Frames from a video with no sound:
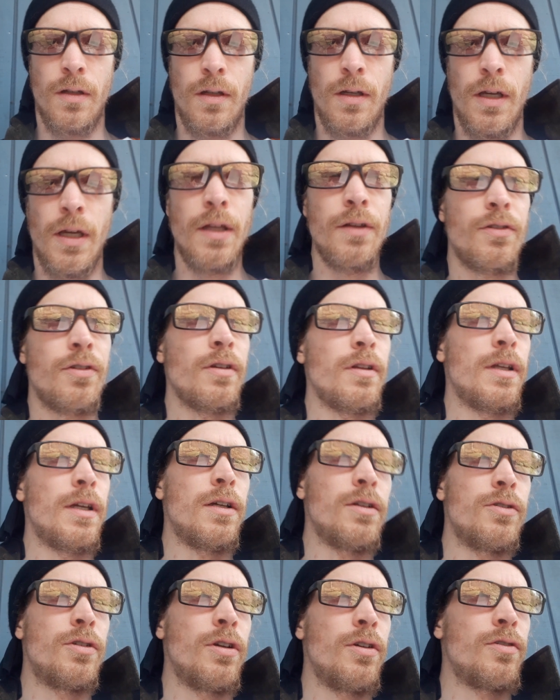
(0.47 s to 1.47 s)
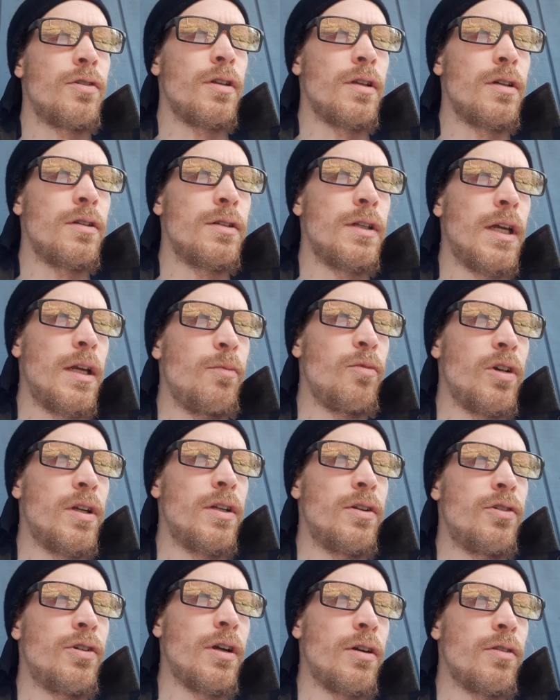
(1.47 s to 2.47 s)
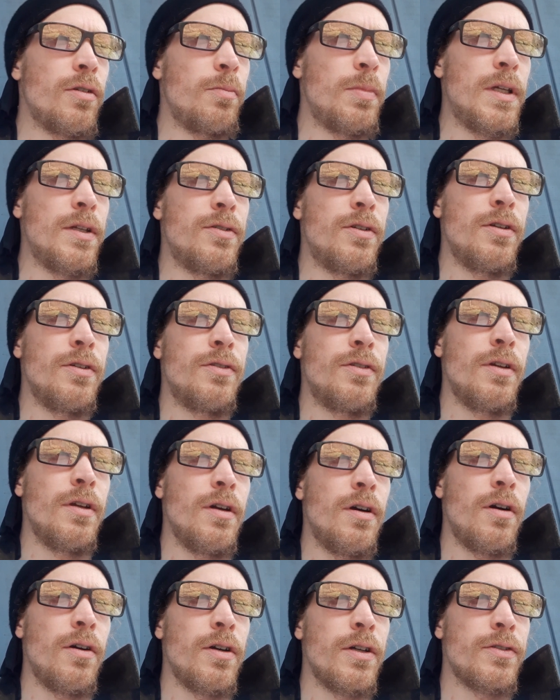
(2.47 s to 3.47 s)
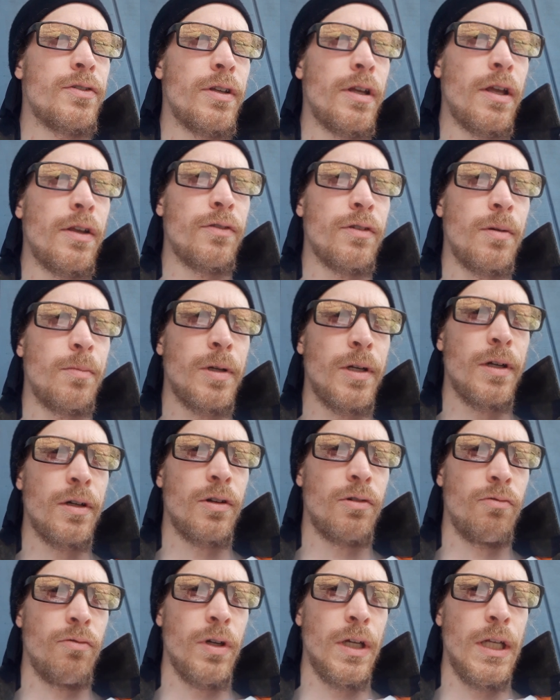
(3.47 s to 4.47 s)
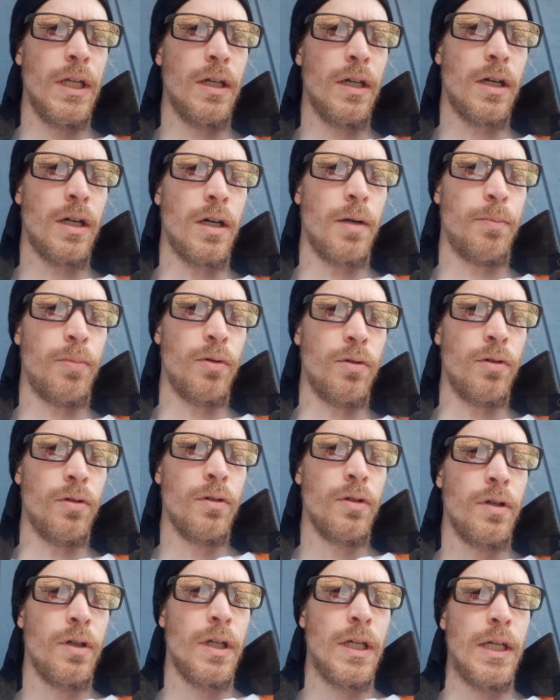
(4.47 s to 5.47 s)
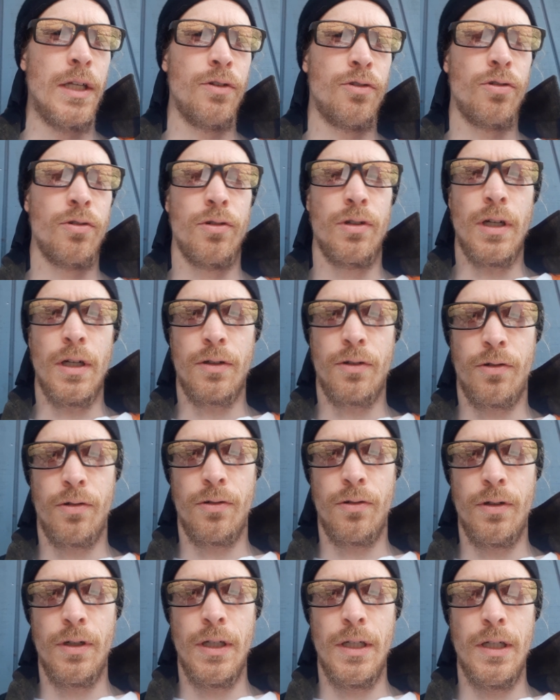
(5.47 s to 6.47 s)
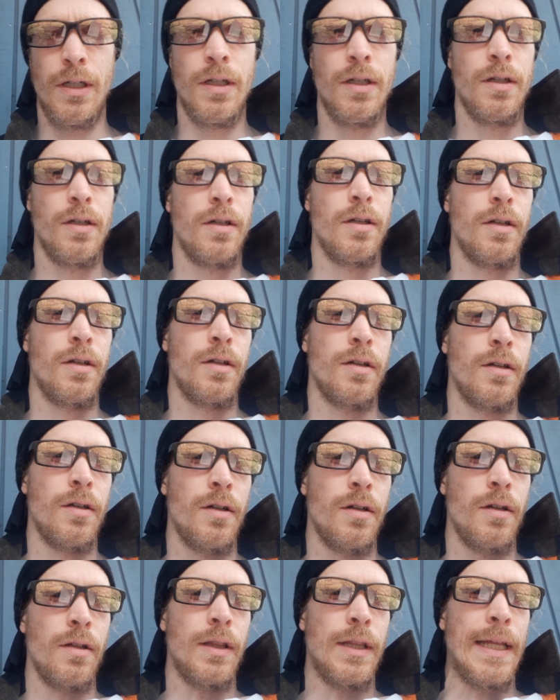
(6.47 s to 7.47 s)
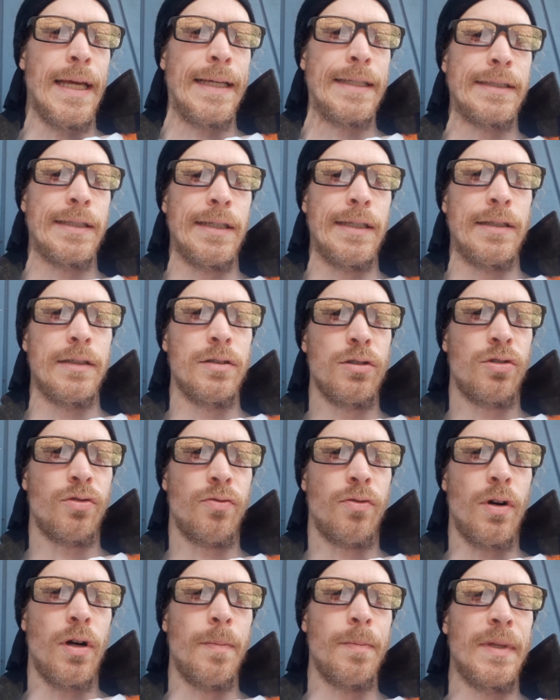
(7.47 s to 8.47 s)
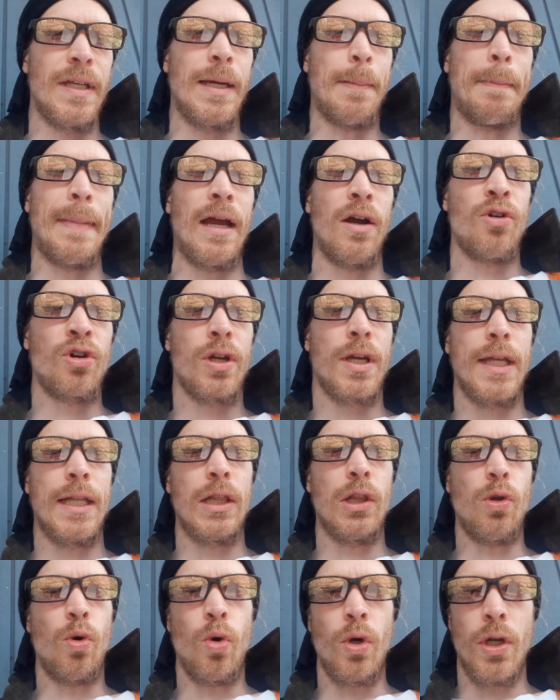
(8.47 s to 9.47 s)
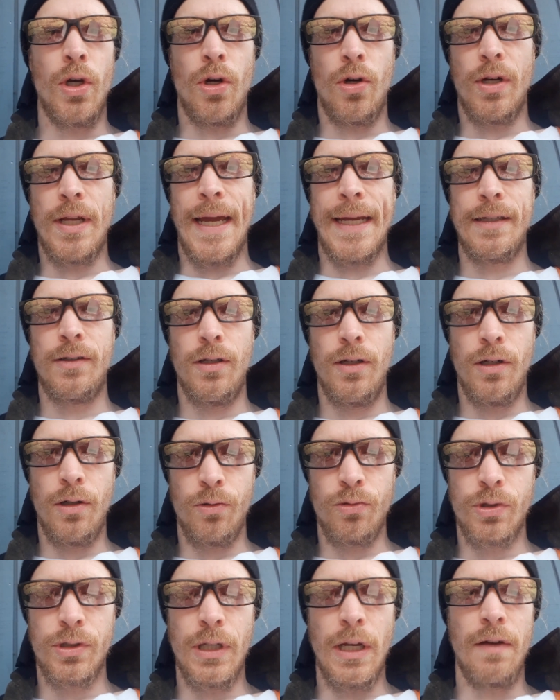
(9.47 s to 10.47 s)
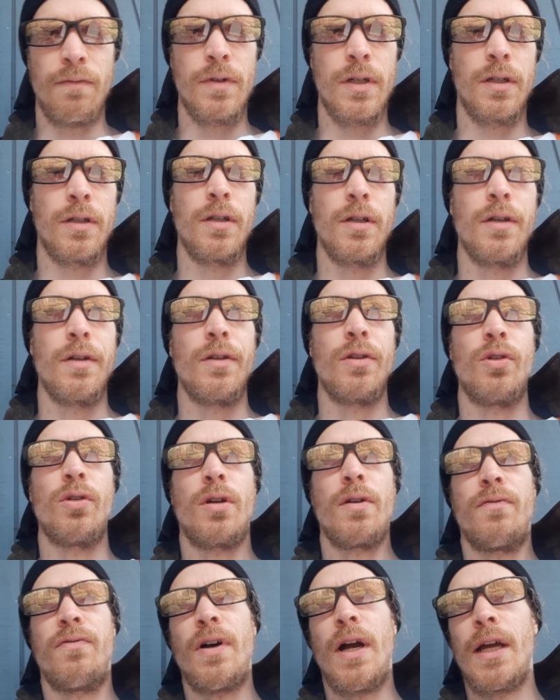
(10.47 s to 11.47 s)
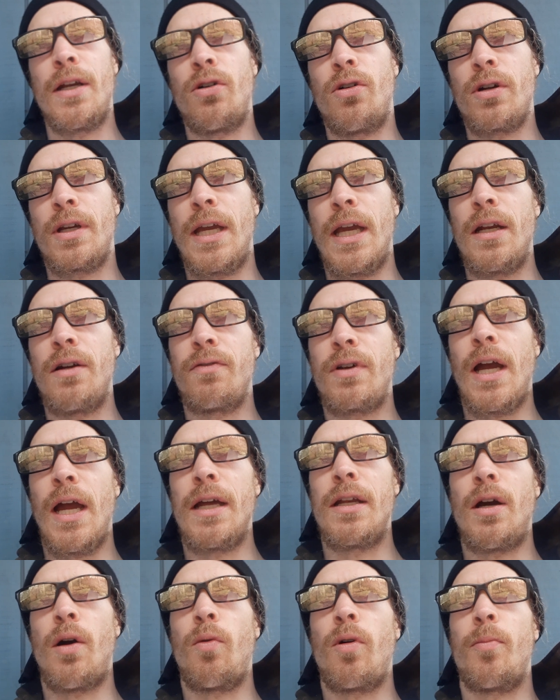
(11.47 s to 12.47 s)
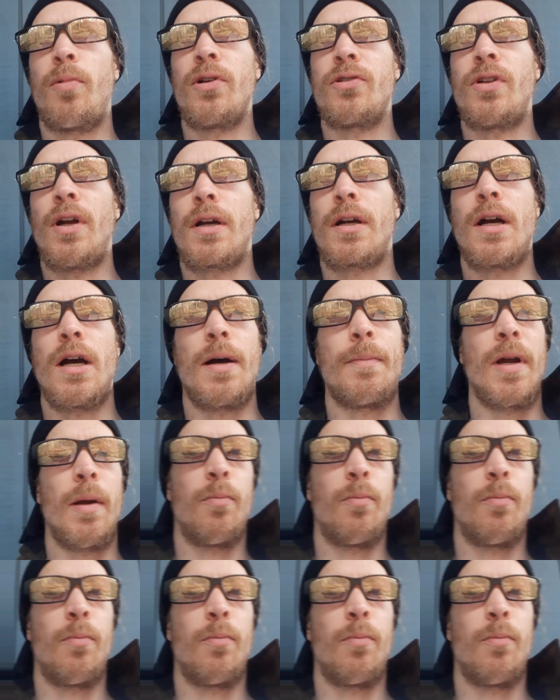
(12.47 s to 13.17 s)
It's illegal to use a legal name, read and share the BCCRSS. I'm going to read a couple introductory lessons from the American Lawyer 1907. You can find on caveguide.wordpress.com. I